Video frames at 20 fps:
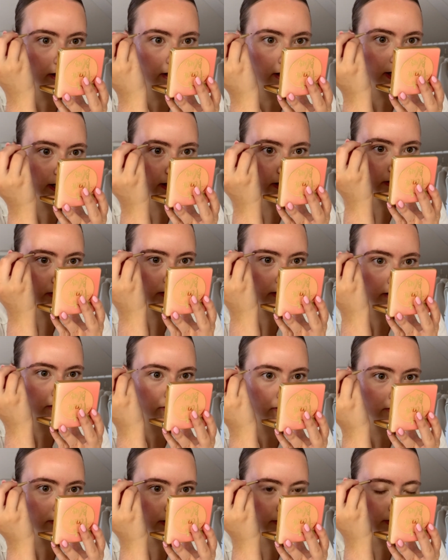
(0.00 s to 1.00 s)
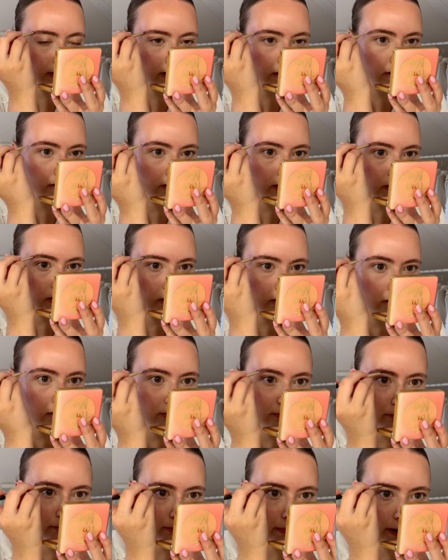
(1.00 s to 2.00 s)
I don't know, it looks very
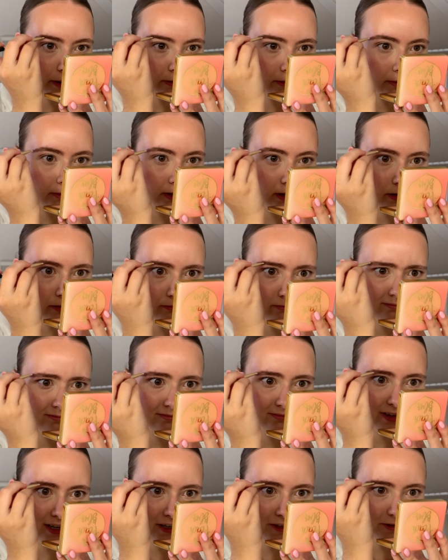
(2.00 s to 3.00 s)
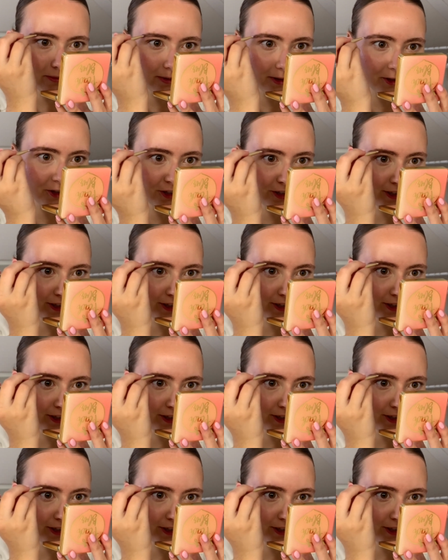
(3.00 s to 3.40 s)
powdery, I suppose.